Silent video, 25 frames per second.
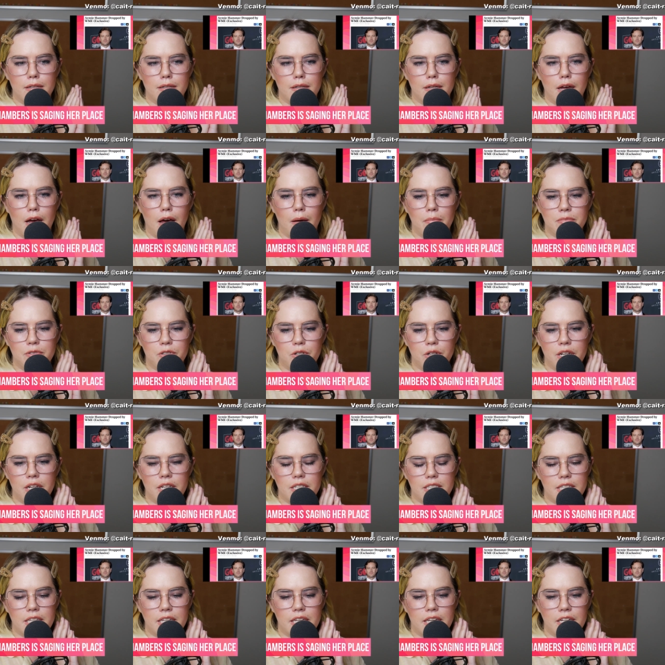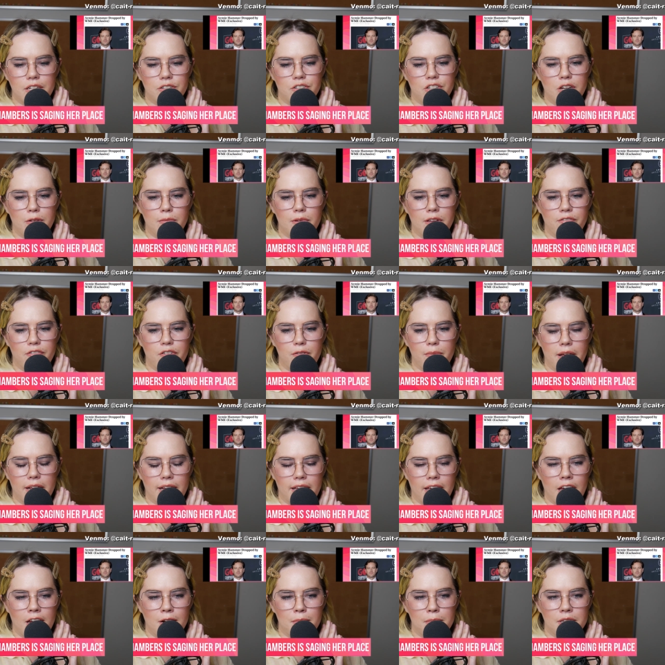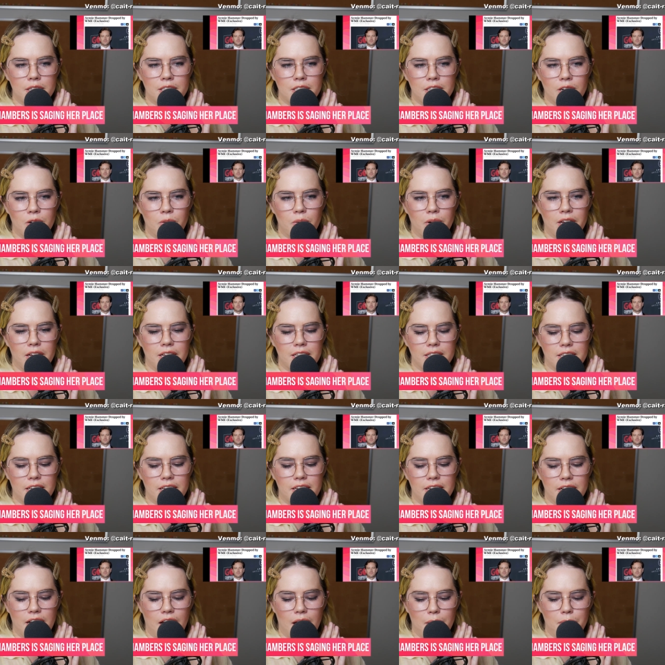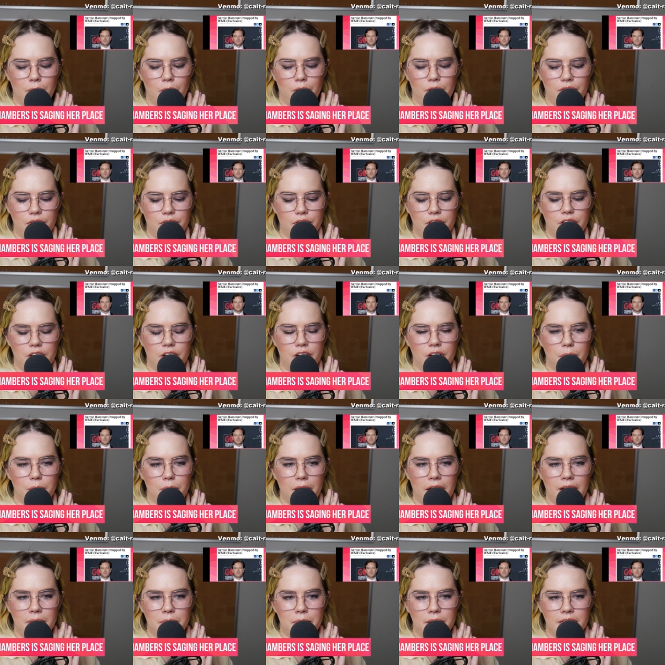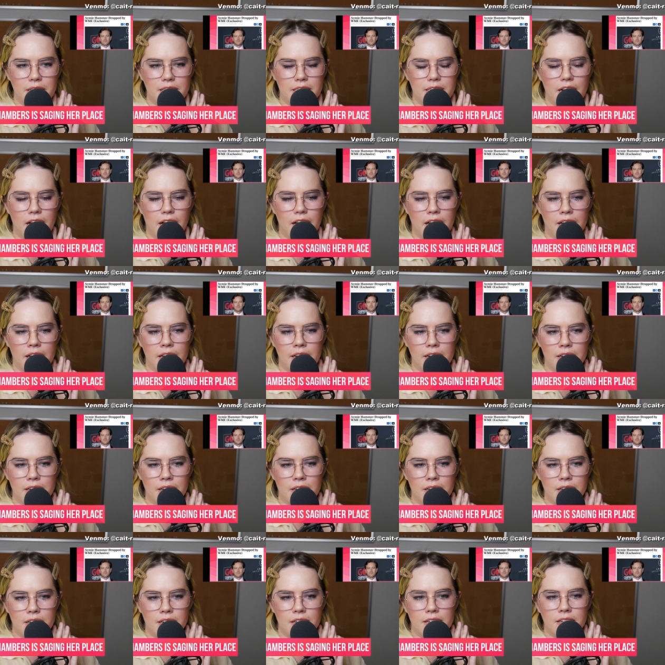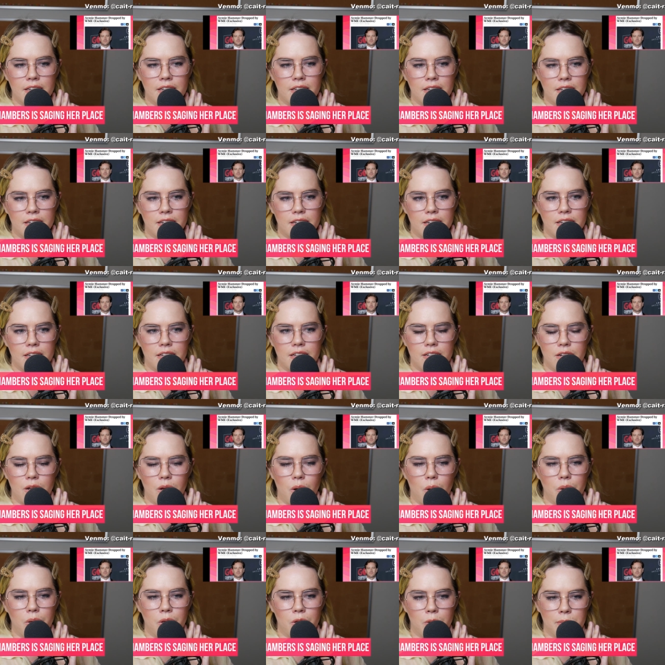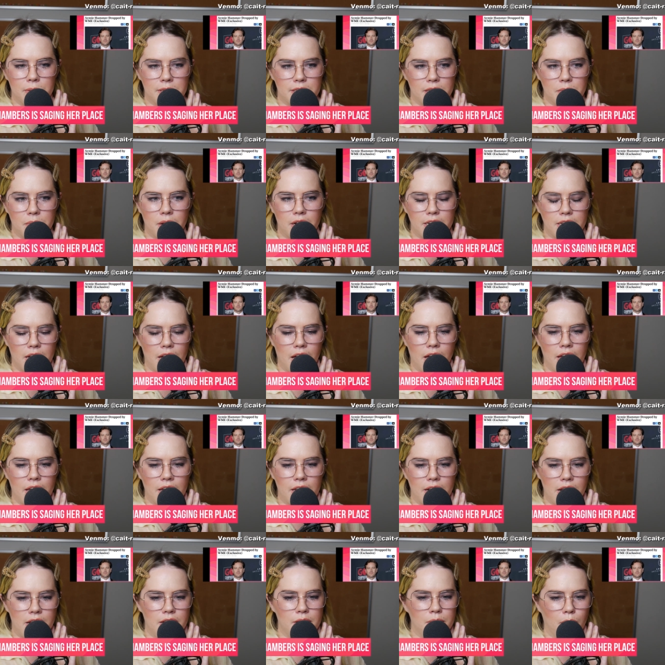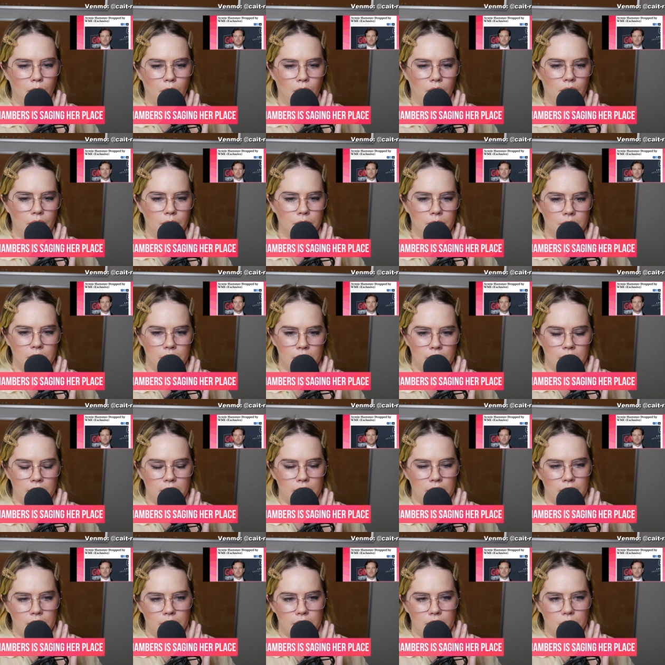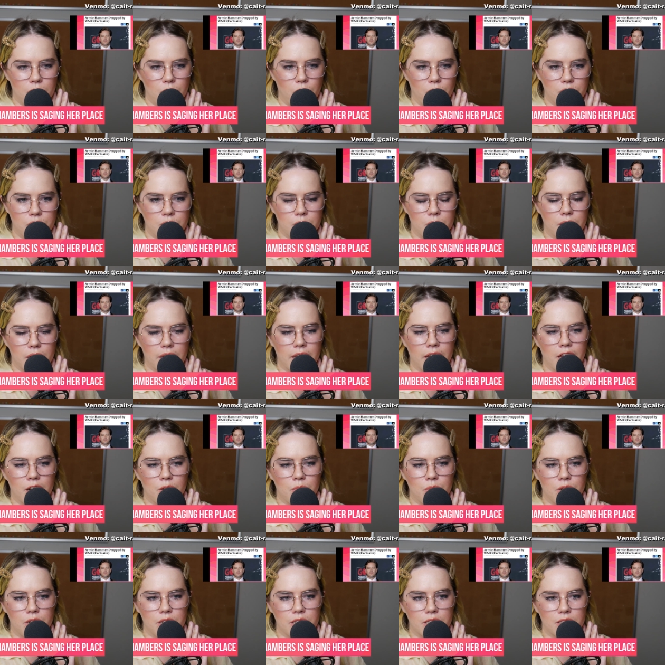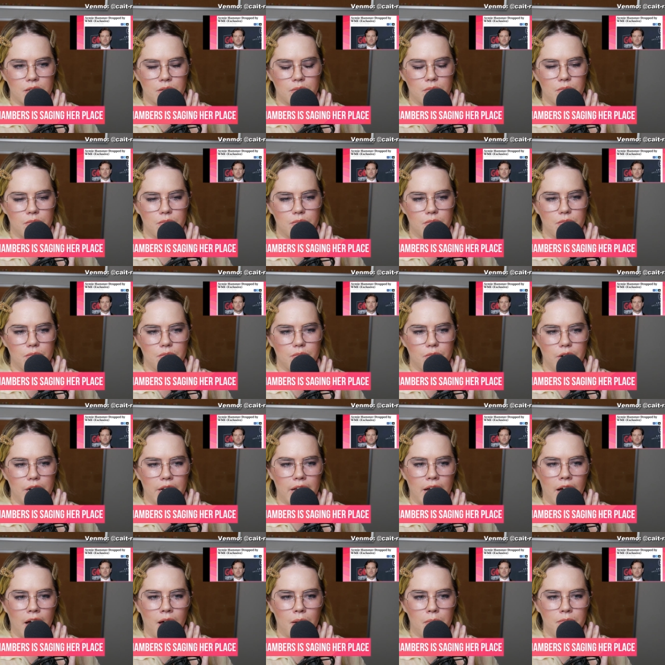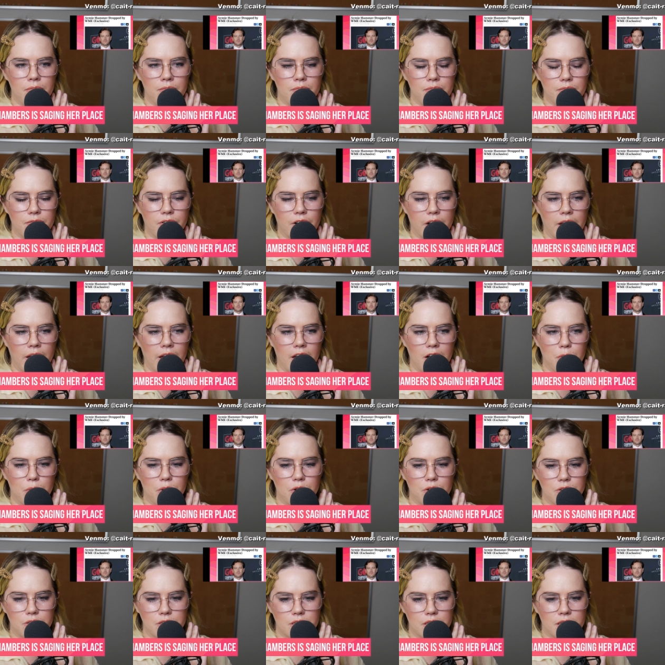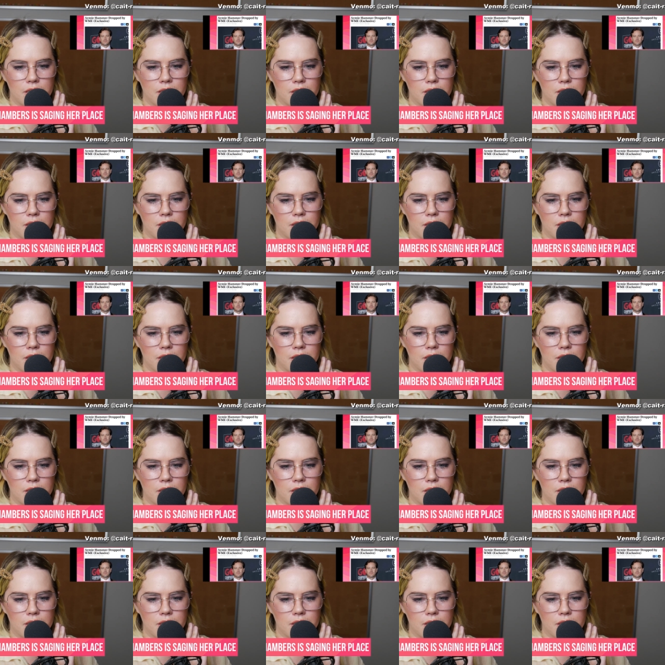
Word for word: I'm tre- seeking treatment for my cannibalistic ways, and I'm eating a plant based diet no humans in my diet anymore. Going to a cannibalism rehab for cannibals.